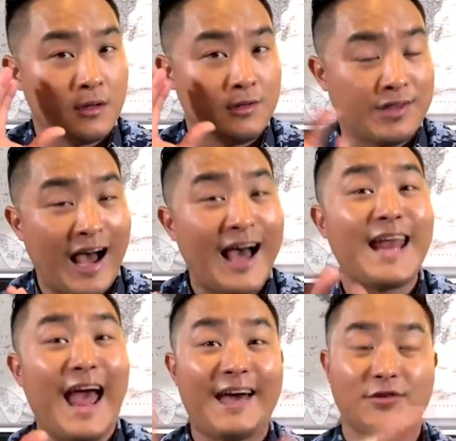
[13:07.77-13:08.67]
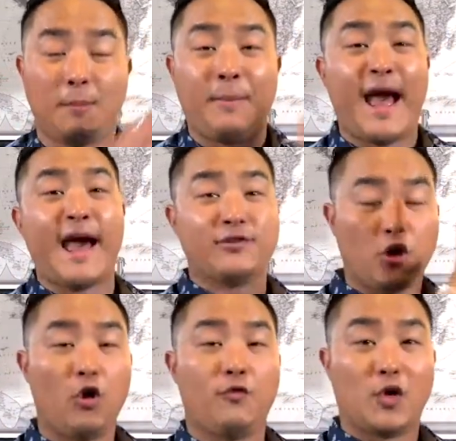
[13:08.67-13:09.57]
died as a
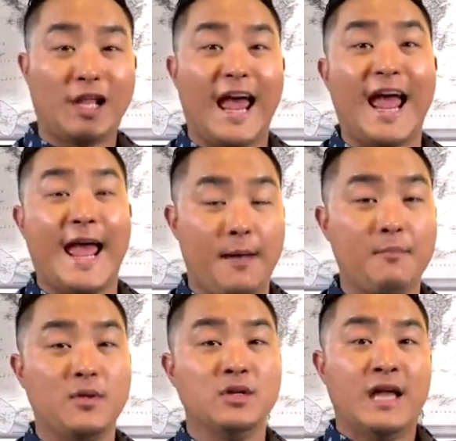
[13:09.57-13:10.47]
Passover lamb,